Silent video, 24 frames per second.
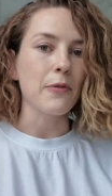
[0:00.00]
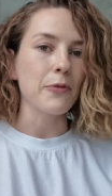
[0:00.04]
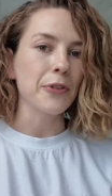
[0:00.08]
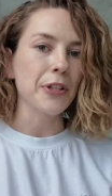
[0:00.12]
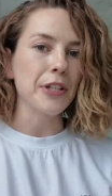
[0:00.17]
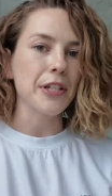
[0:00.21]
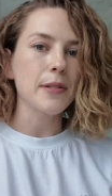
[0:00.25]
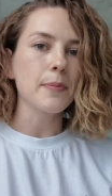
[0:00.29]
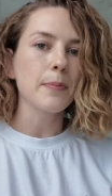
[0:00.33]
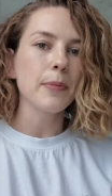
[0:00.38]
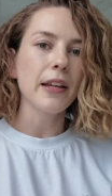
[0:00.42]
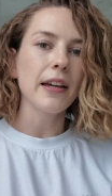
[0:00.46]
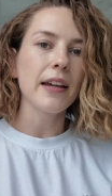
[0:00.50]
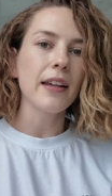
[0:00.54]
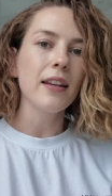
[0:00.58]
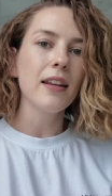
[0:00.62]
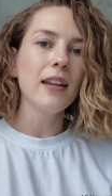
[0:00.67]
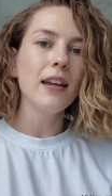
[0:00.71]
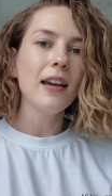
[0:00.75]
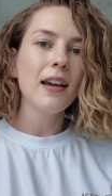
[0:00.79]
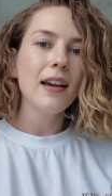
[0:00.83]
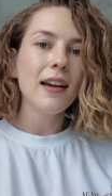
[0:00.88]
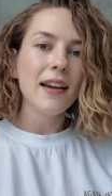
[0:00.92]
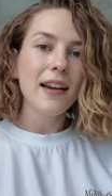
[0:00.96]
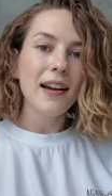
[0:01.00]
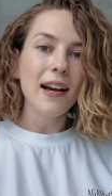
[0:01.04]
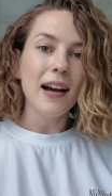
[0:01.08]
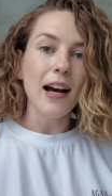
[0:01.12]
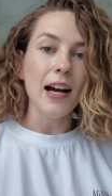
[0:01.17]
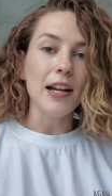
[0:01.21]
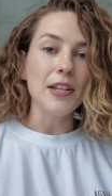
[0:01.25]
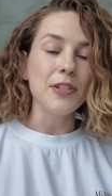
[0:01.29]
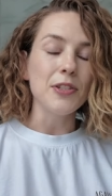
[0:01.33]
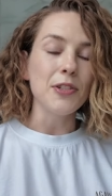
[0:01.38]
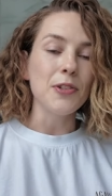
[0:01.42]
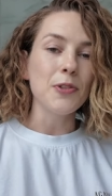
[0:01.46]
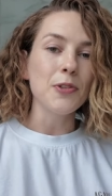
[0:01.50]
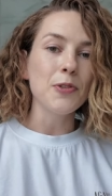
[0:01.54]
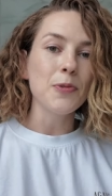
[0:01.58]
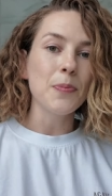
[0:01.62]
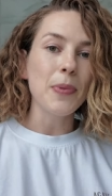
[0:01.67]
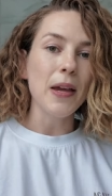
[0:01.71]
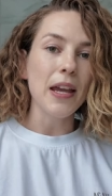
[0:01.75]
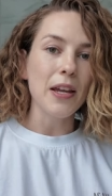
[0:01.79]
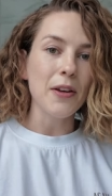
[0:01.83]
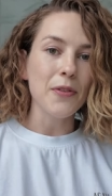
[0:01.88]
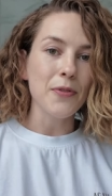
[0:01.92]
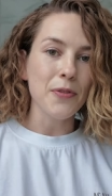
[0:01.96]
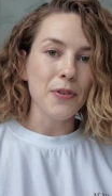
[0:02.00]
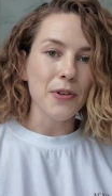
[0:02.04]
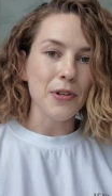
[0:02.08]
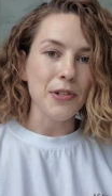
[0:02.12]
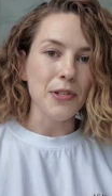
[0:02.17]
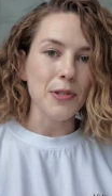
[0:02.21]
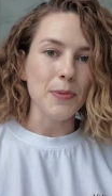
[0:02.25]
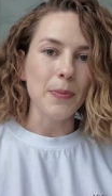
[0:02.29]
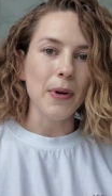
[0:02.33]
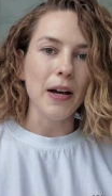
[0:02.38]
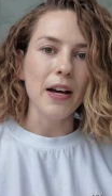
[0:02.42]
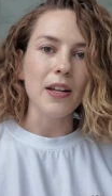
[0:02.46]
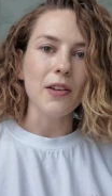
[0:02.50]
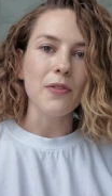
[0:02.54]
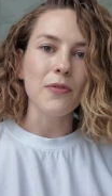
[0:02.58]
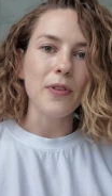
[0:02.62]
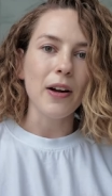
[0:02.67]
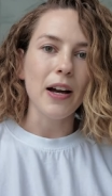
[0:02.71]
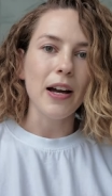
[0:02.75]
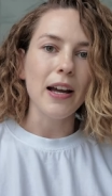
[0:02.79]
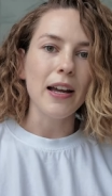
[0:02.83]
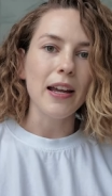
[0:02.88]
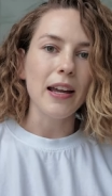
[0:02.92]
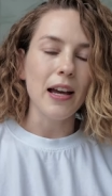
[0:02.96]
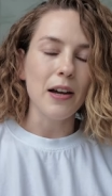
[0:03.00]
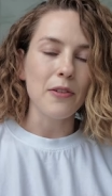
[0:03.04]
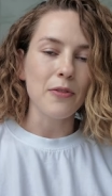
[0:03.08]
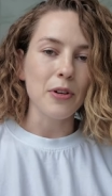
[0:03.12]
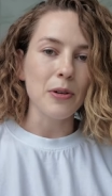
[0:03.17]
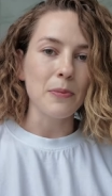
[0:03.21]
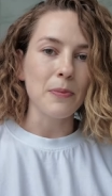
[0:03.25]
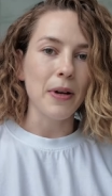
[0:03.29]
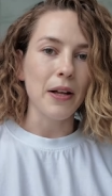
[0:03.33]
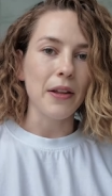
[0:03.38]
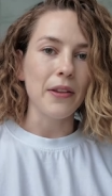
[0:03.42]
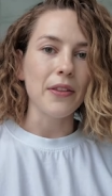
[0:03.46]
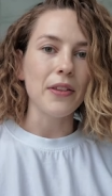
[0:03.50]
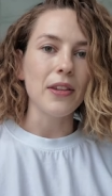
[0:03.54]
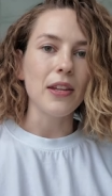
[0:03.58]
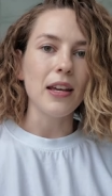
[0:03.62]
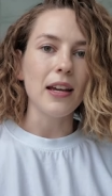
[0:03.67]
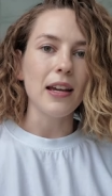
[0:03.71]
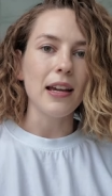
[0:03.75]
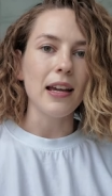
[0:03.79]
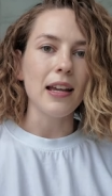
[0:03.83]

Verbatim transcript: Netflix plan. I do pay for Spotify every month,